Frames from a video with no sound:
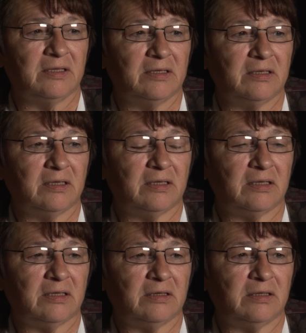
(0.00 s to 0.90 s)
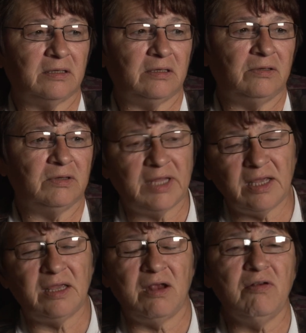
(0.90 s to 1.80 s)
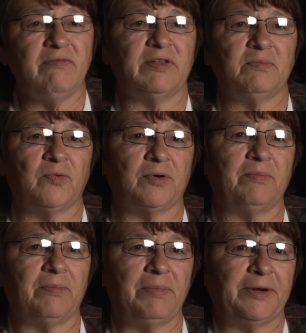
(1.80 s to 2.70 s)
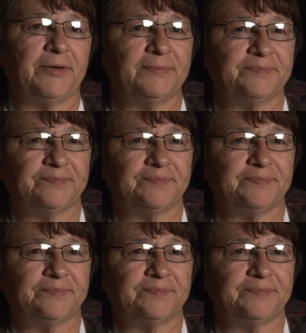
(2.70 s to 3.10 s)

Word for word: The, you take care of it more, better.